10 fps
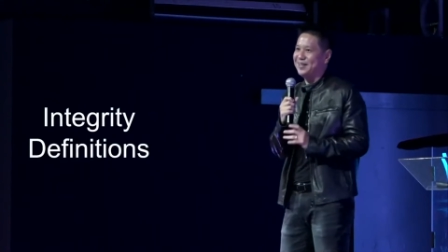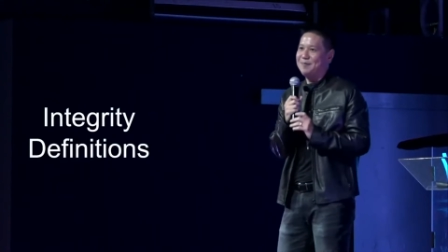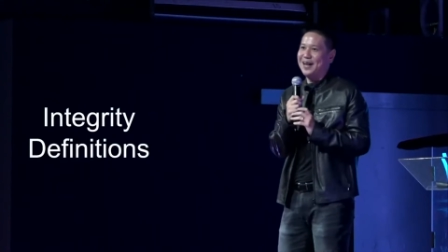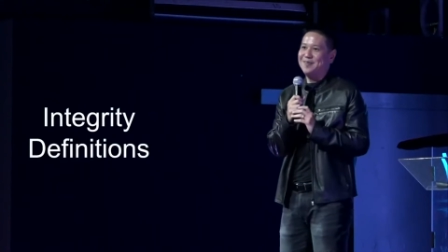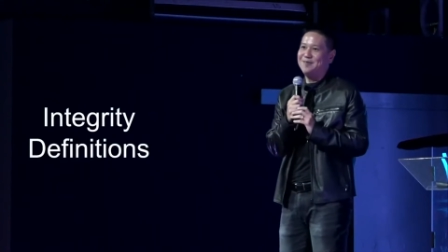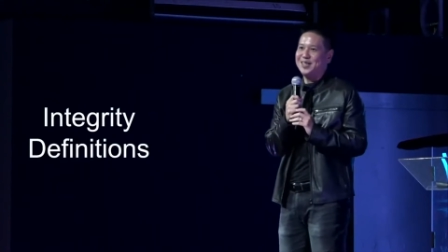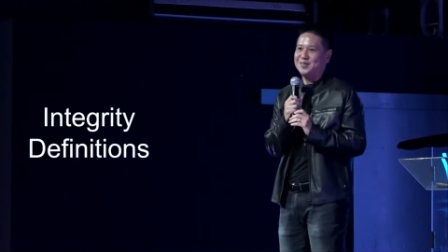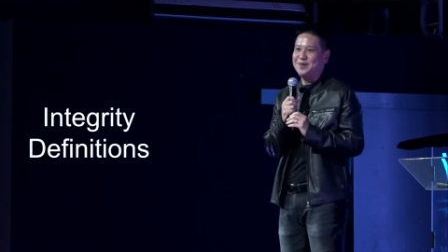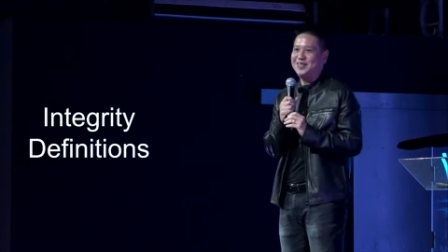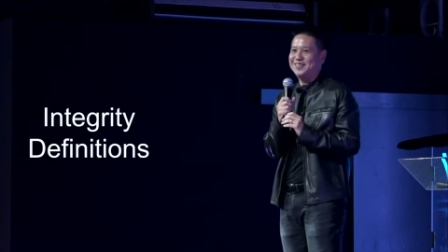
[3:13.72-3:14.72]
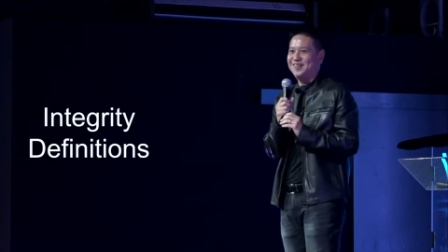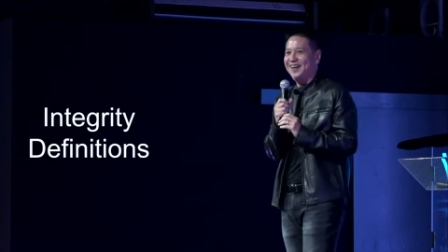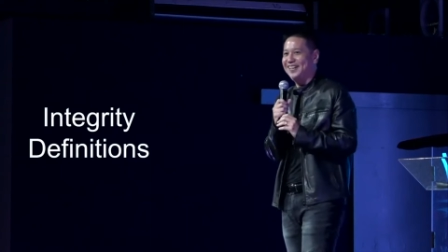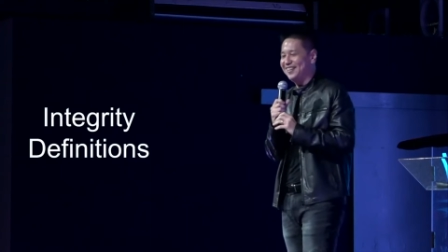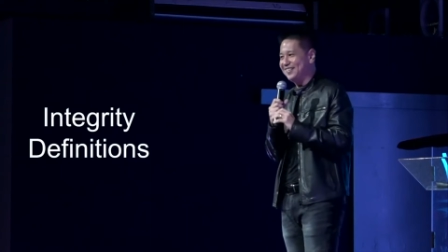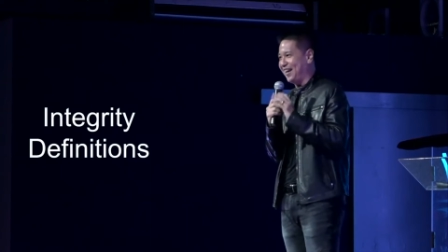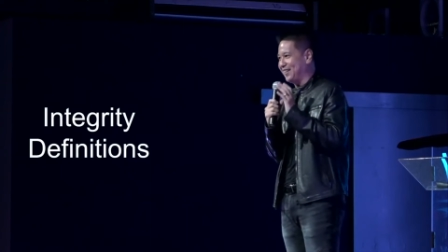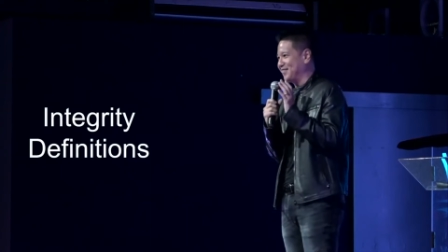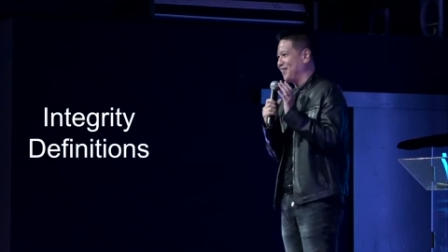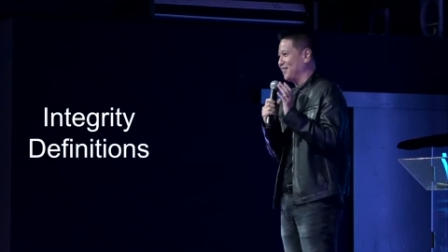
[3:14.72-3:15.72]
my investments, all right? Tech
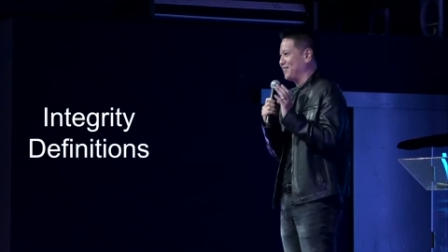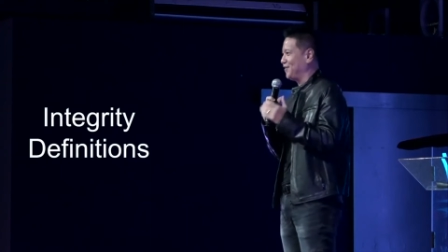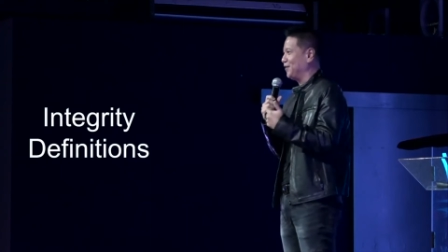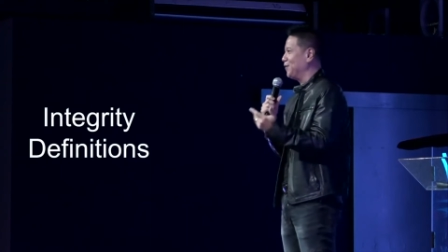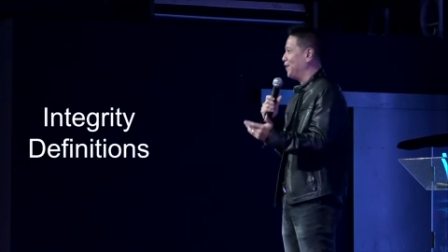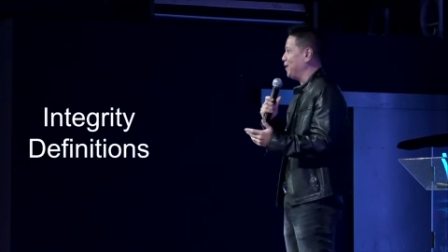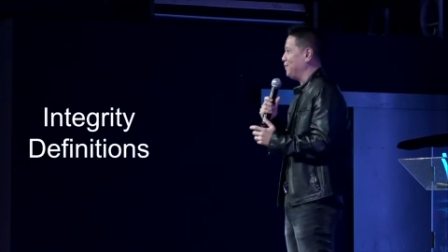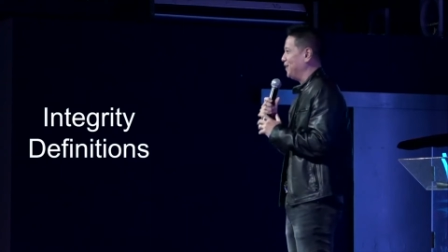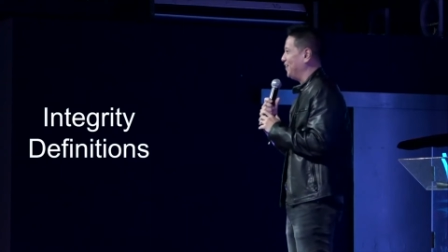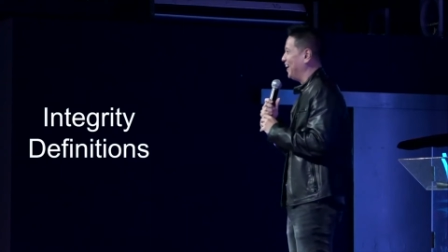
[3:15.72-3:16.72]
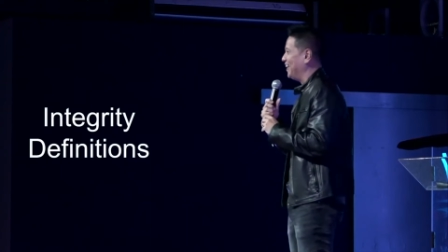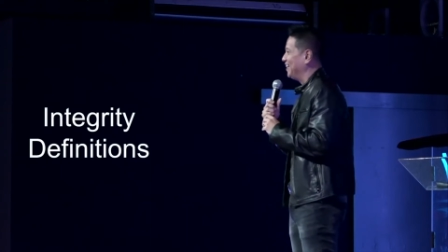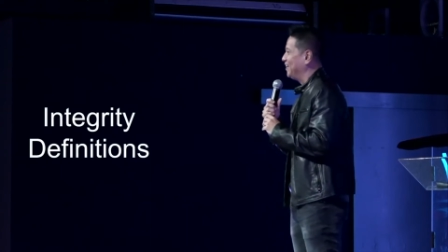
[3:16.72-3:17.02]
stocks, you know what I mean, right?